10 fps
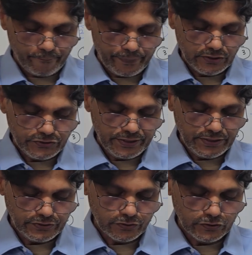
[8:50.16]

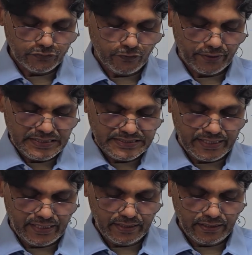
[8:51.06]
purchase goods for
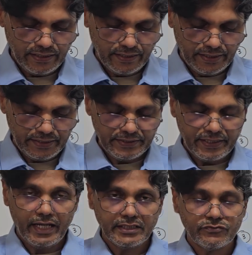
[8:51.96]
resale in
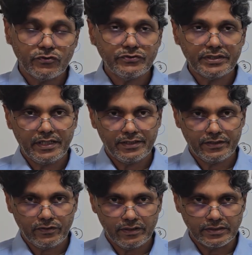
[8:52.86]
cash for
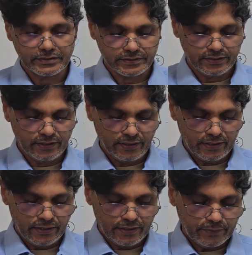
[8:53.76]
$300.
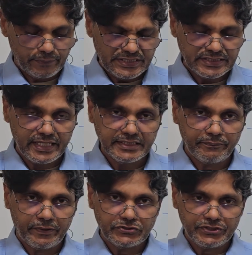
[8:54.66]
The business has
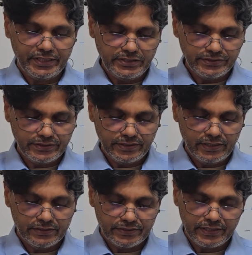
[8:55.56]
purchased
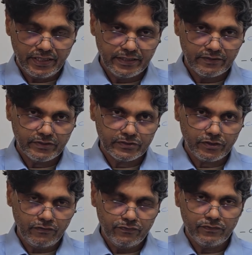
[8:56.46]
$300 worth
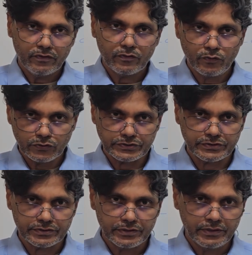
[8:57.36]
of goods